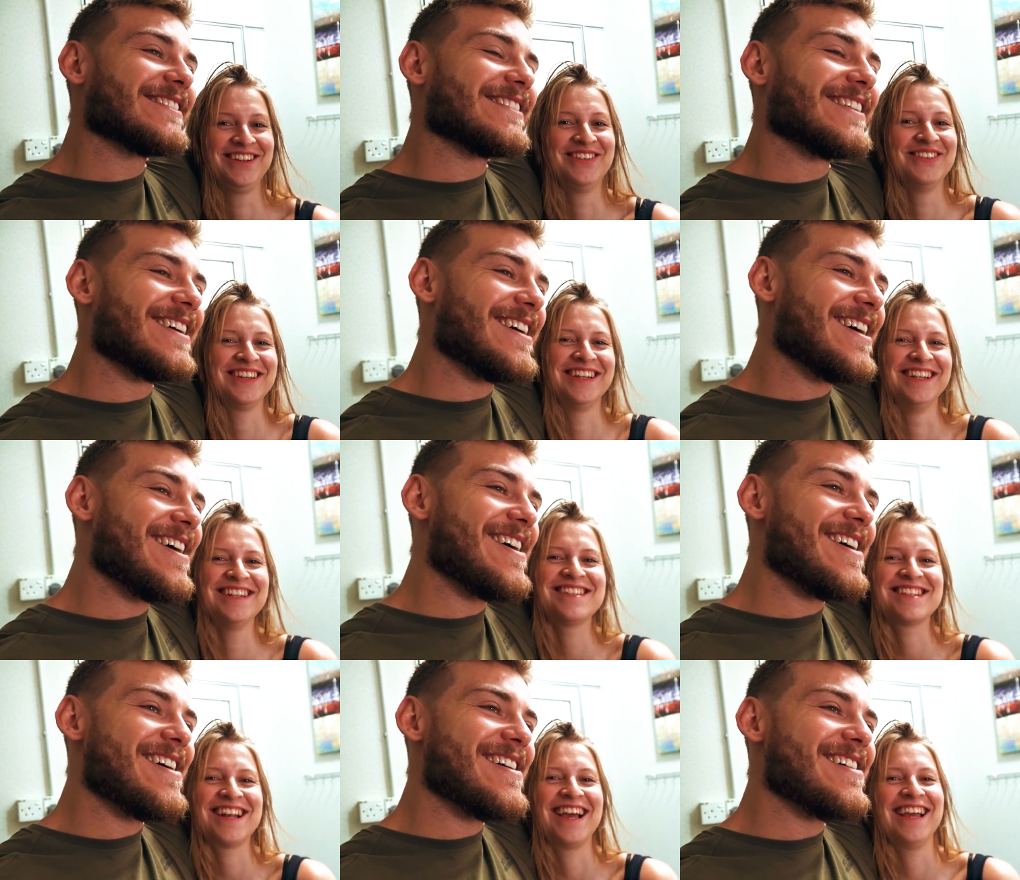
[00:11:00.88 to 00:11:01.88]
Speaker 1: cookie and
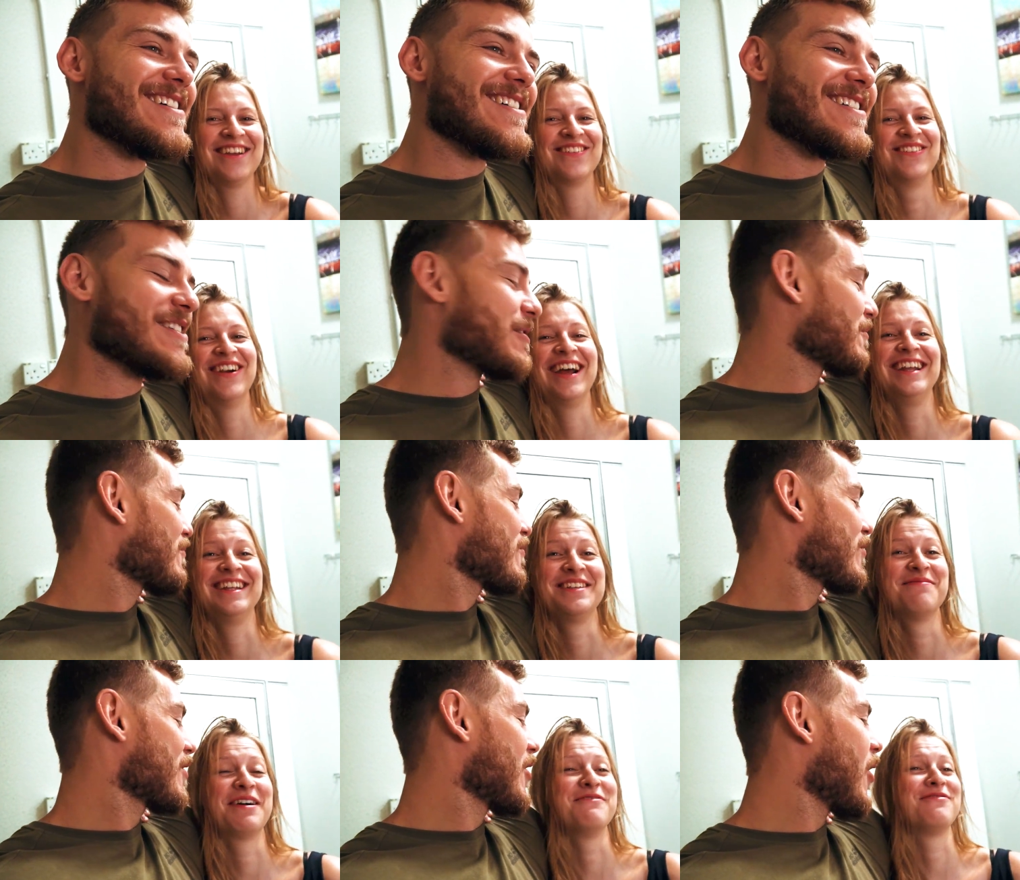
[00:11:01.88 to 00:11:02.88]
it's like right
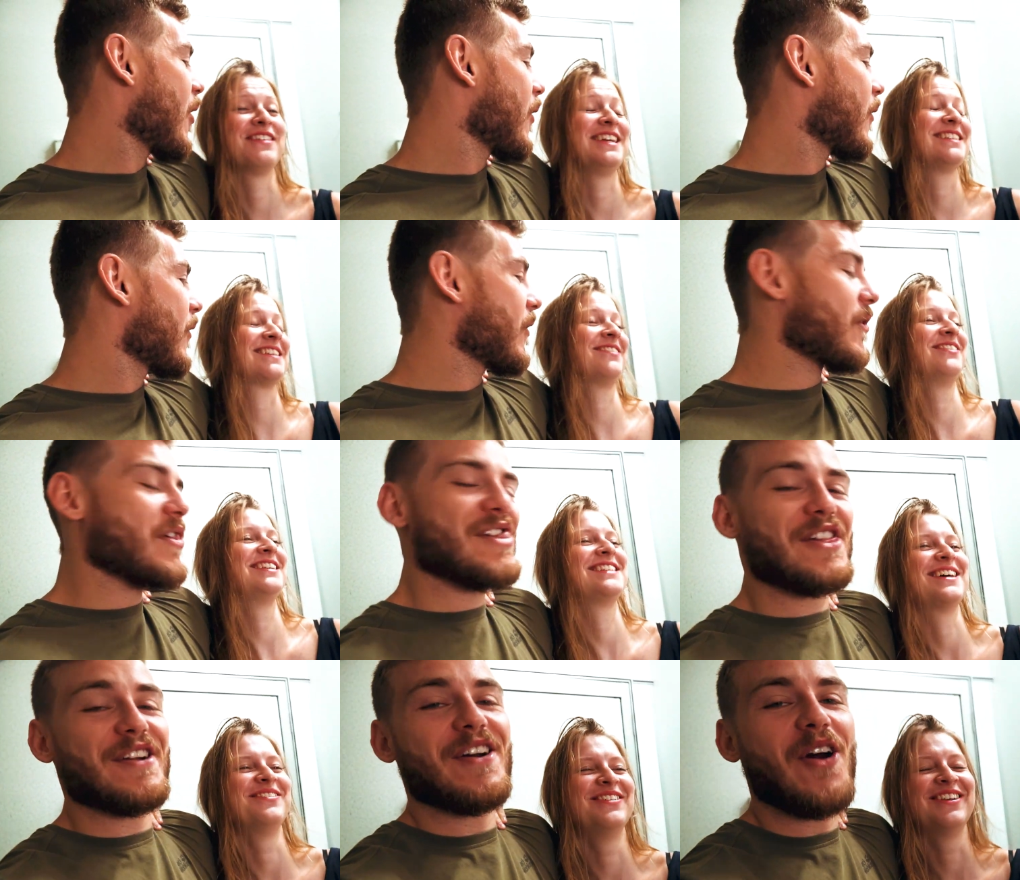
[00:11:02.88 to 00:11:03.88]
in my face every
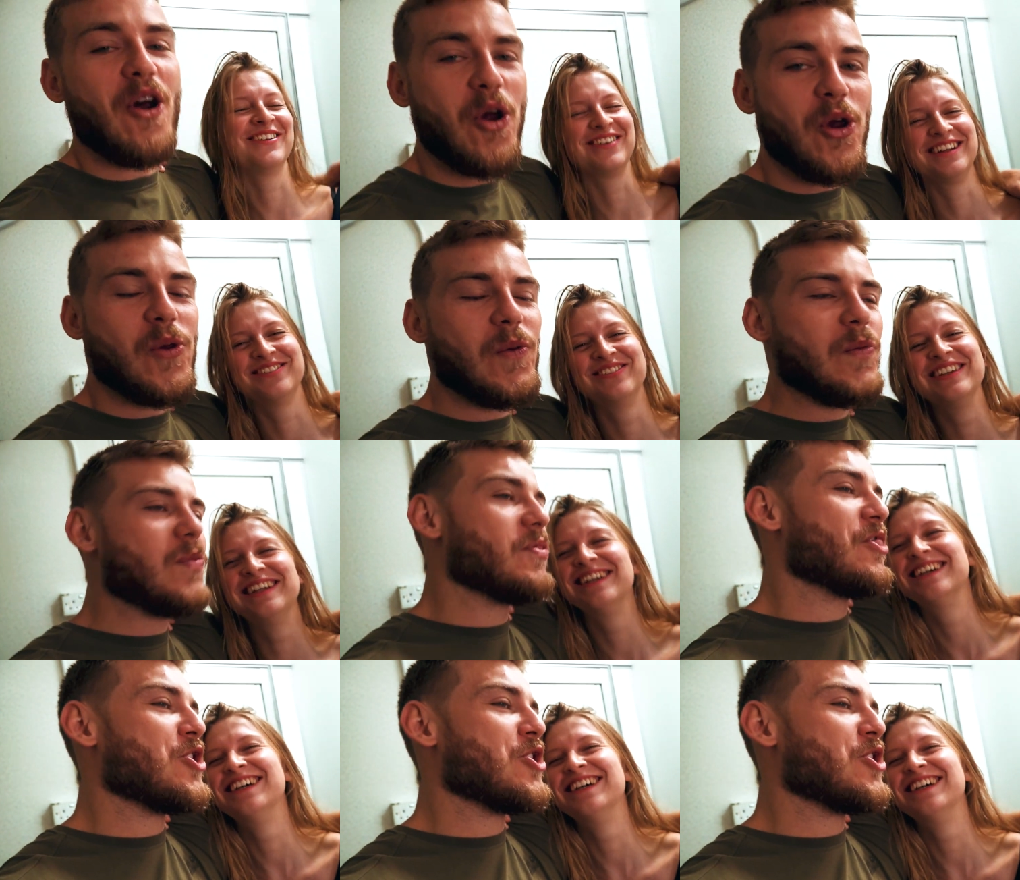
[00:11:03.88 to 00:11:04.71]
time you look at me.